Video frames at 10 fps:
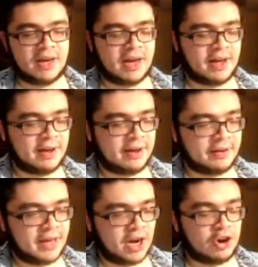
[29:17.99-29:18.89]

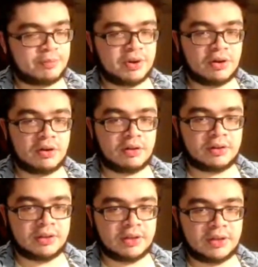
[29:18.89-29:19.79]
And I hope you're all
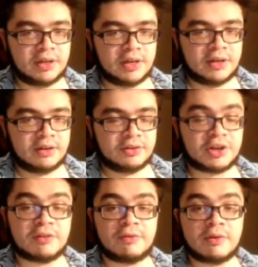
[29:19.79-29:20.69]

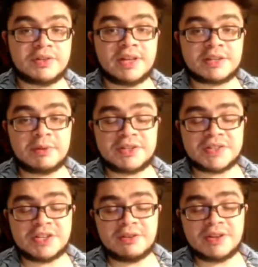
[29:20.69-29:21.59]
looking forward to the next bunch of
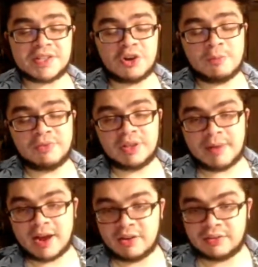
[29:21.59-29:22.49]
series. And hopefully the
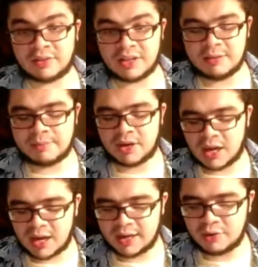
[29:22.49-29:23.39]
Padres keep
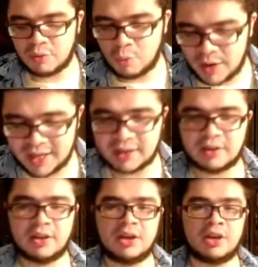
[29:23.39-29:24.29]
on winning.
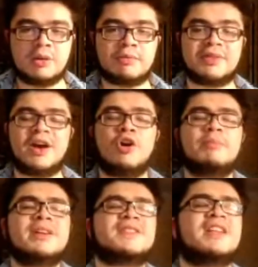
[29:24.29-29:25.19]
But with that all
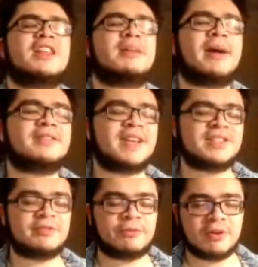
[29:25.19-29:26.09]
being said, that about does
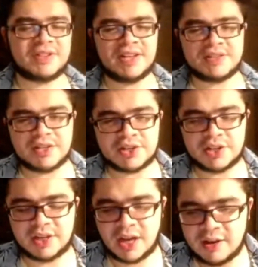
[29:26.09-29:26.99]
it for today's
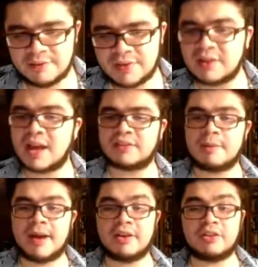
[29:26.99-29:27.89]
edition of the Locked
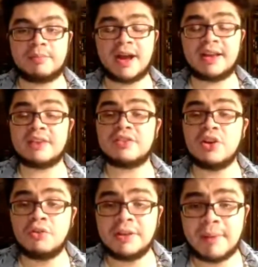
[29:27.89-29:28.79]
On Padres podcast,
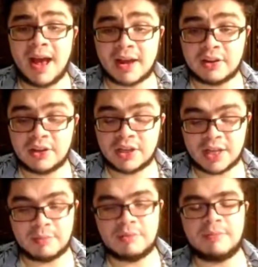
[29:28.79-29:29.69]
the only pod
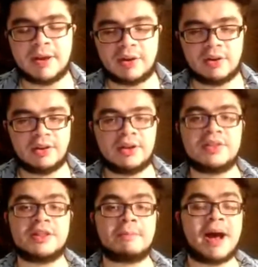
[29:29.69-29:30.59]
that may be better
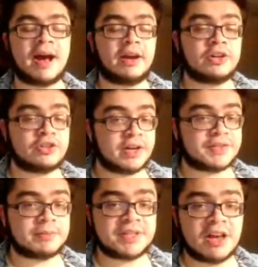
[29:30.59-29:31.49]
than the Padres
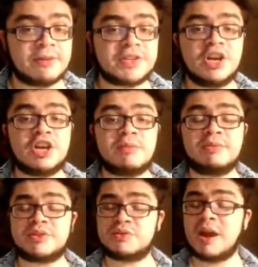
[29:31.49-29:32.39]
themselves. Remember
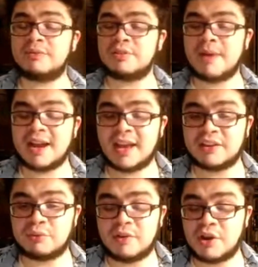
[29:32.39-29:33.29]
to subscribe to the
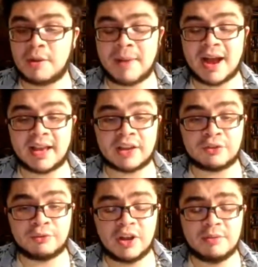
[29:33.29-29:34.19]
podcast wherever you get your podcasts
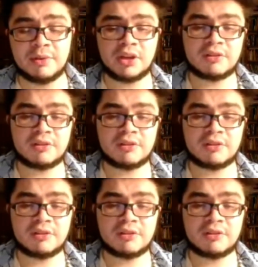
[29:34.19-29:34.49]
from.